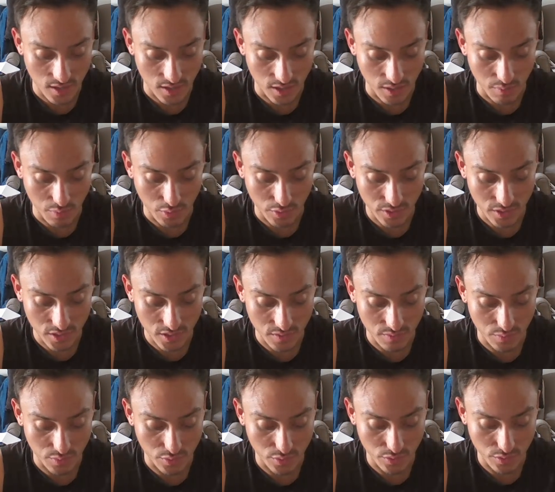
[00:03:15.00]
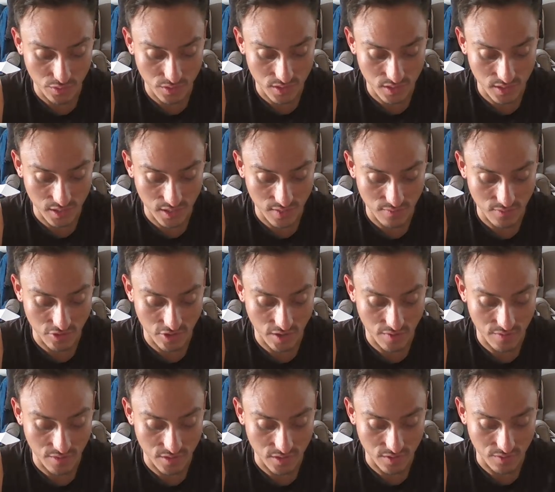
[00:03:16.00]
They appointed brutal slave
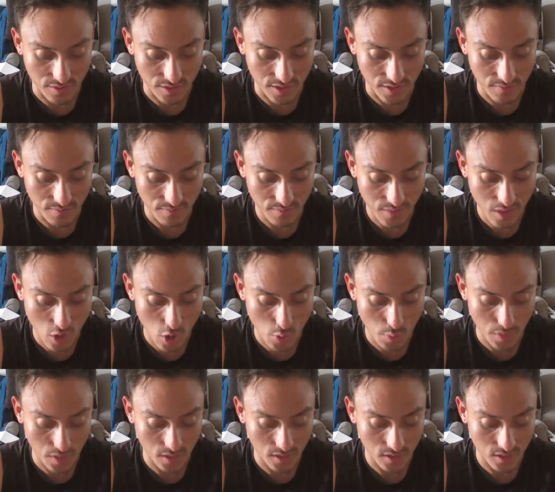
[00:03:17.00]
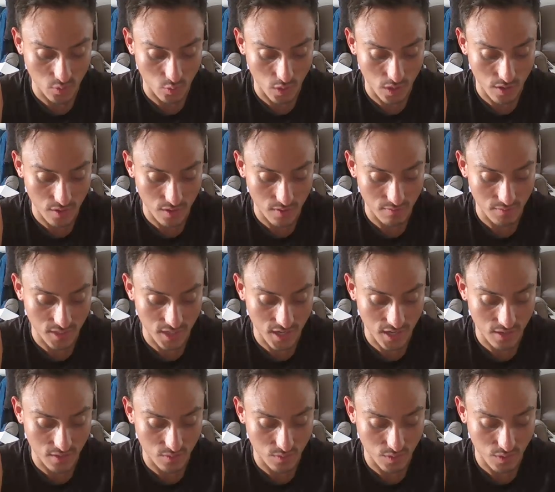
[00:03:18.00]
drivers over them, hoping to wear them
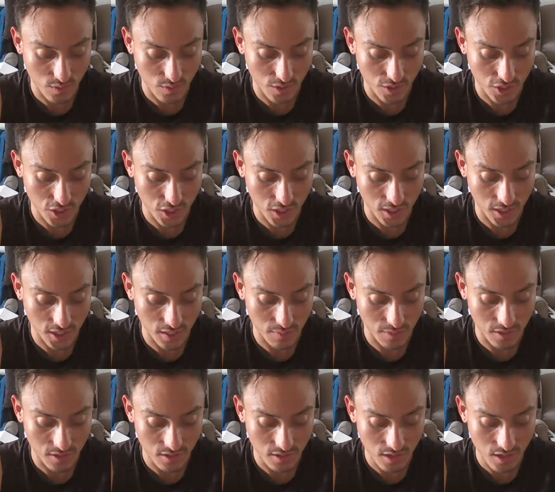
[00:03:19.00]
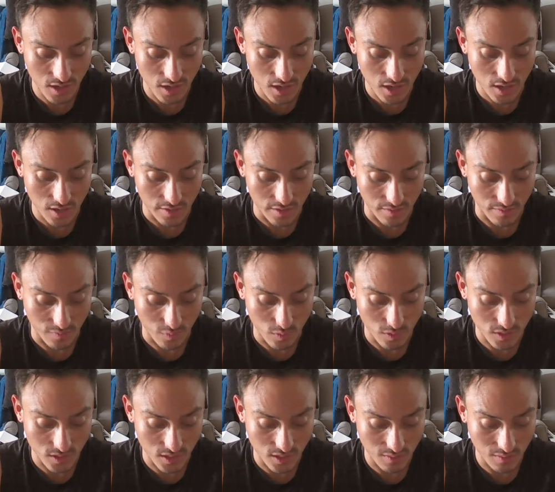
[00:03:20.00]
down with crushing labor. They
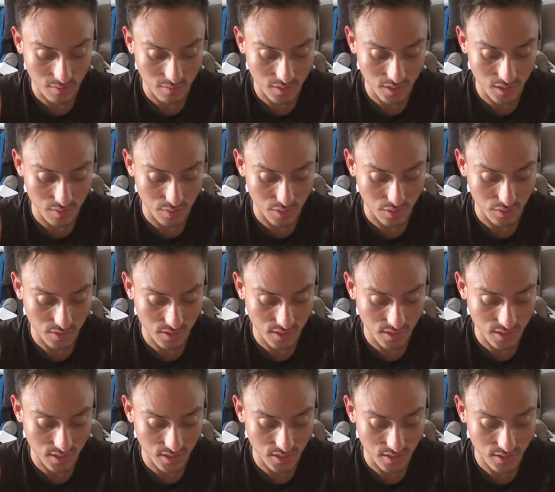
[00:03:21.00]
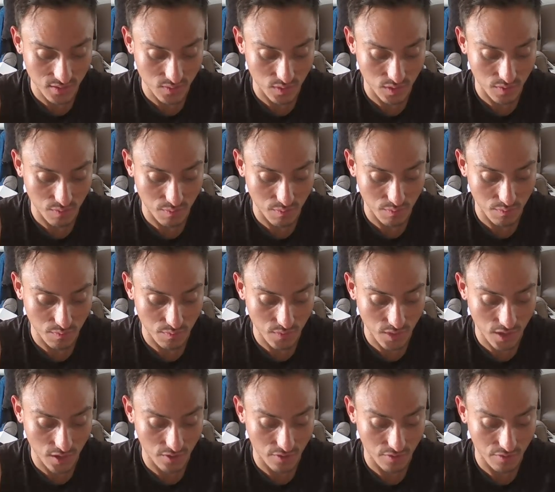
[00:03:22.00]
forced them to build cities
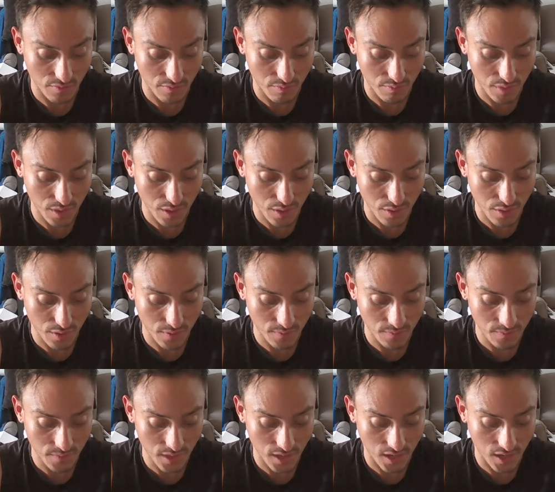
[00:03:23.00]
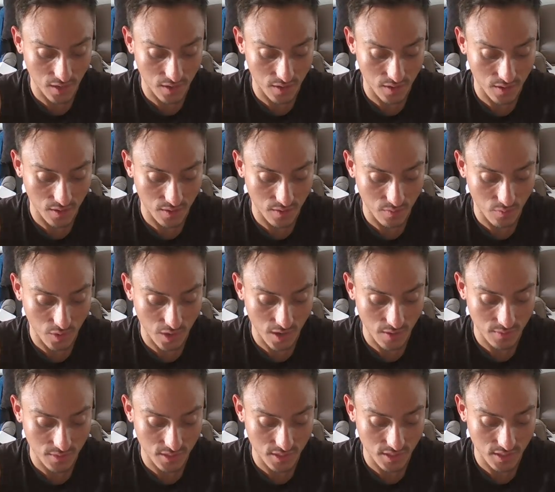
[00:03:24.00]
of Pithom and
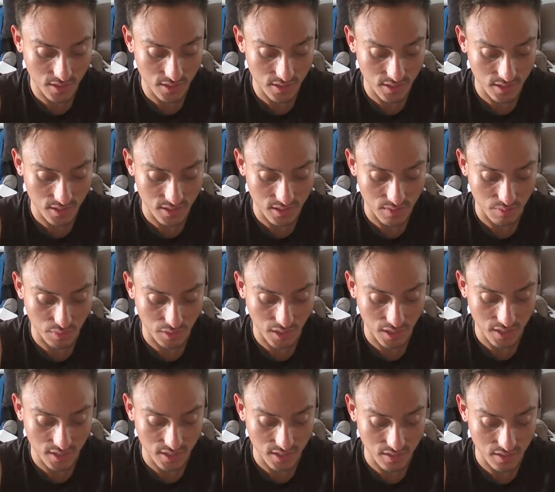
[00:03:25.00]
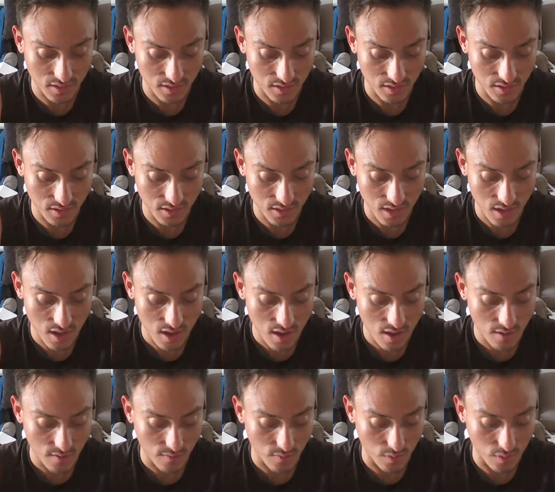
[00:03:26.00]
Ramses as supply centers
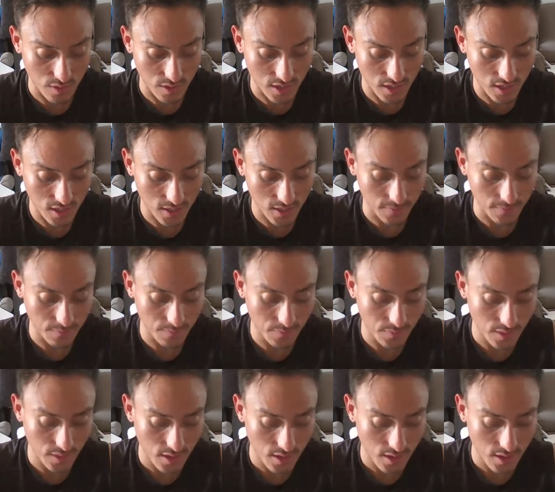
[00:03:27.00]
for the king.